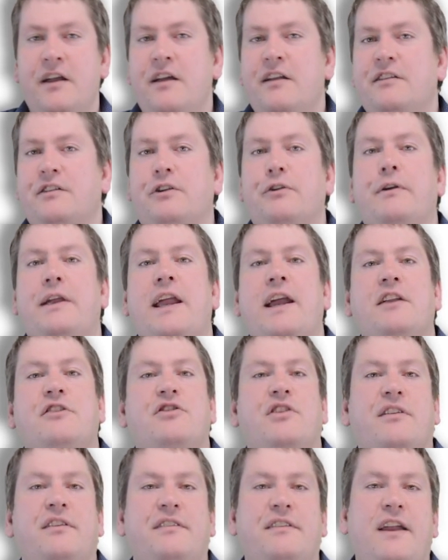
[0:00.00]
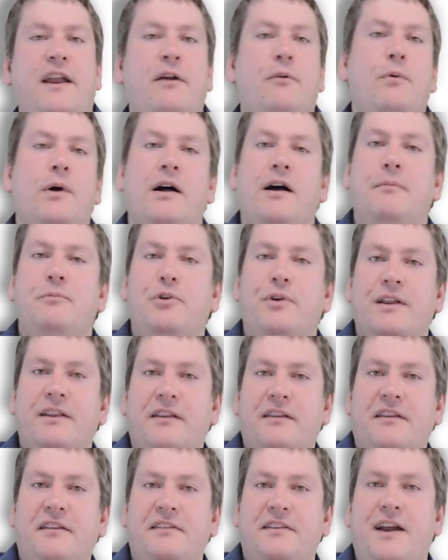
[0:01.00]
So you can't just say, well, I'm doing the
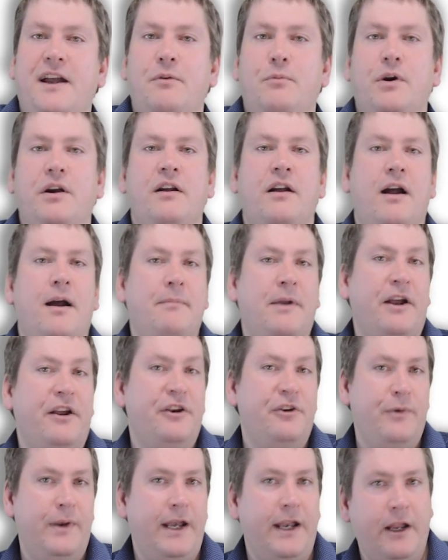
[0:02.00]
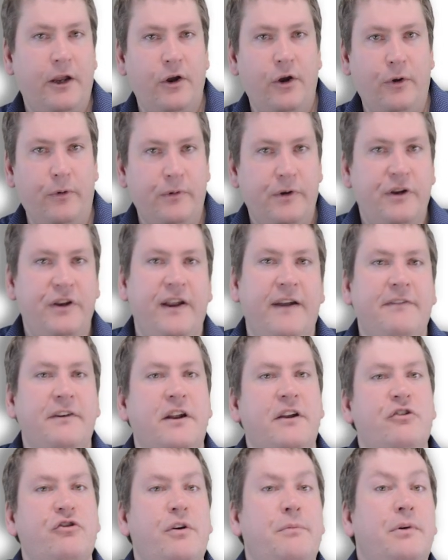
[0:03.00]
design work, I'm not going to do any code. You have to
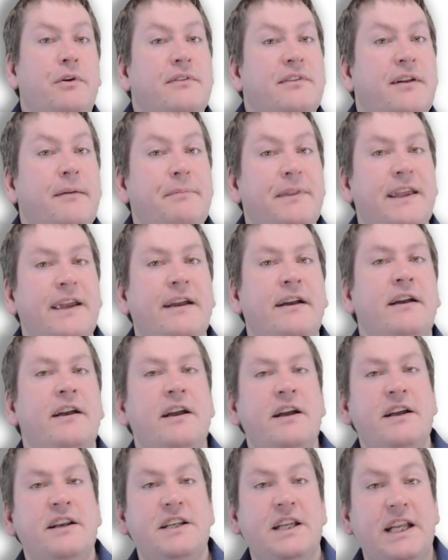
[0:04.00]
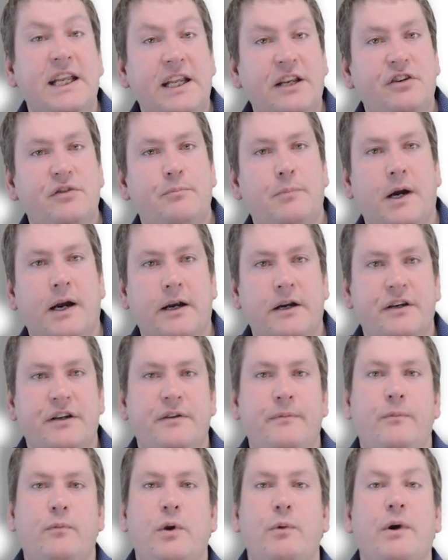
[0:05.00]
contribute something to each part.
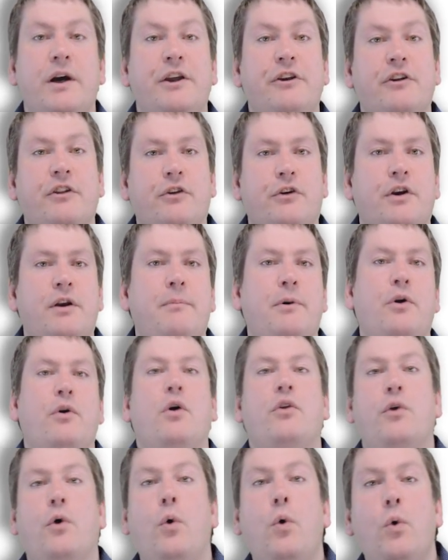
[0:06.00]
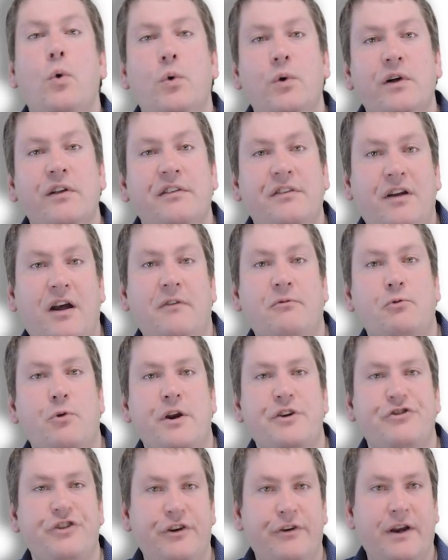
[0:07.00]
We want you to learn about the whole software
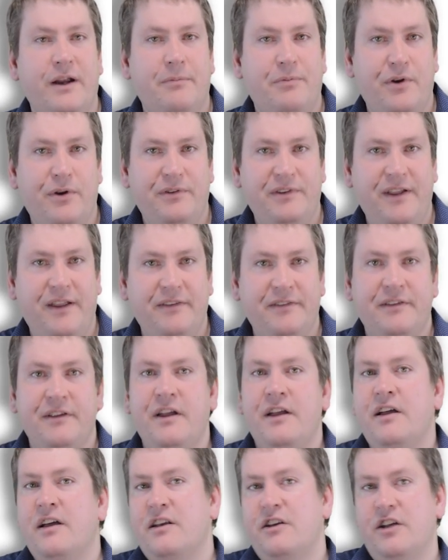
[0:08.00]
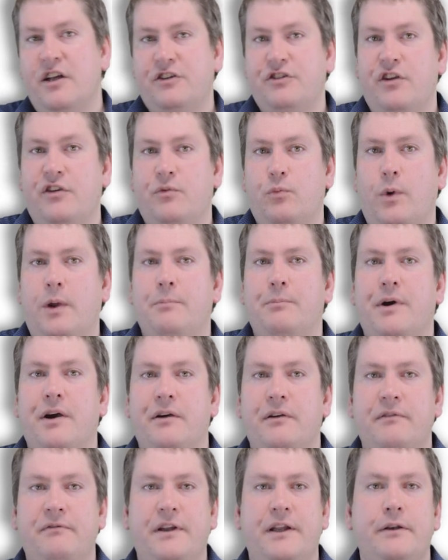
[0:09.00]
engineering process, not just one
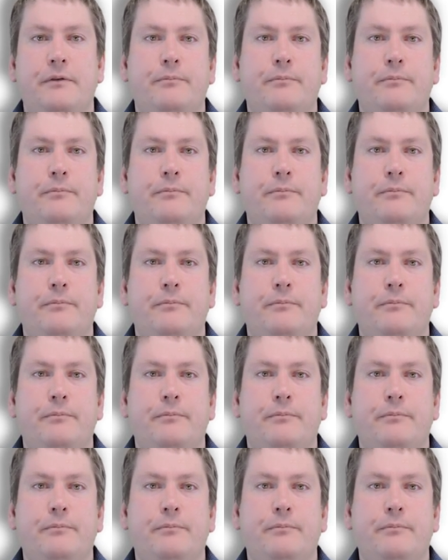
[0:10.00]
part of it.